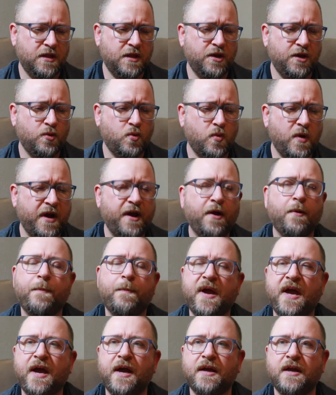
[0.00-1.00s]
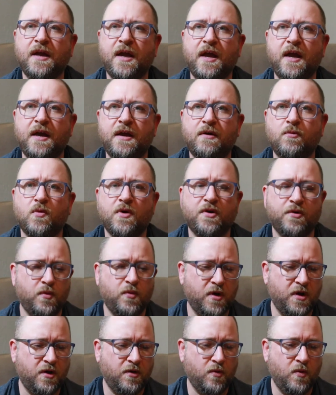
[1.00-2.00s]
a little while back at Wall
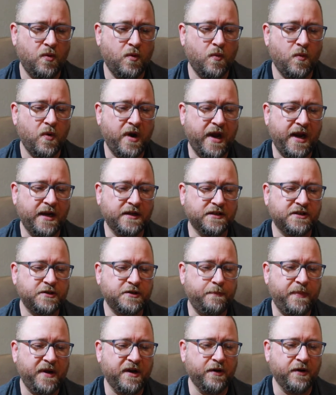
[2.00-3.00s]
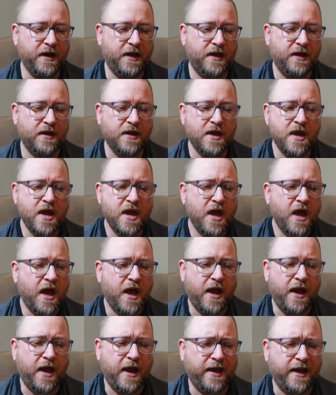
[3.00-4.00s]
to Wall Wine and Spirit.
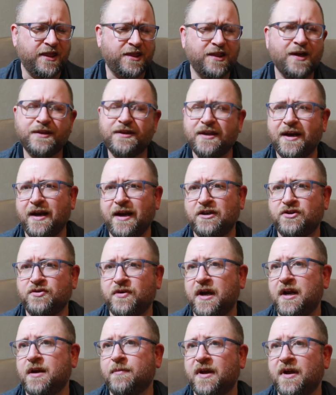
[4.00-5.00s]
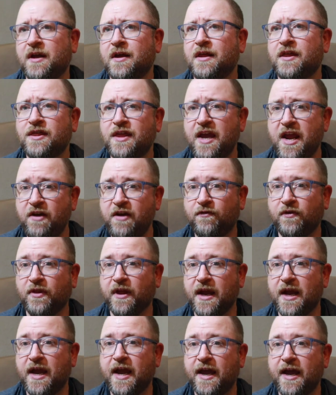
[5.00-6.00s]
I thought that I'd tried it, but
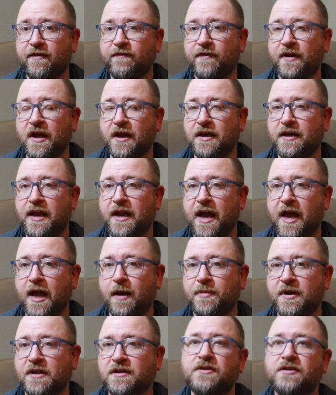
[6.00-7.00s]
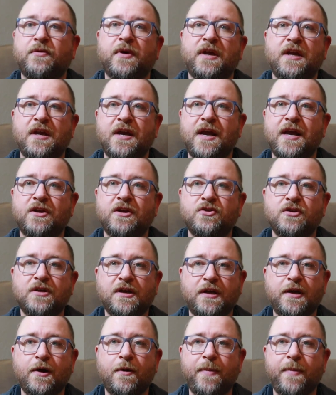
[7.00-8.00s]
thankfully I have untapped it so I can
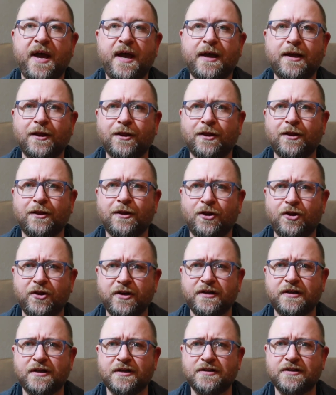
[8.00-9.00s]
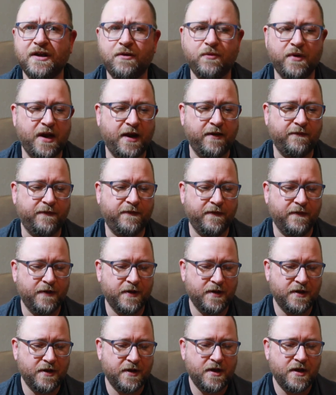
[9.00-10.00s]
actually go back and look to see what I've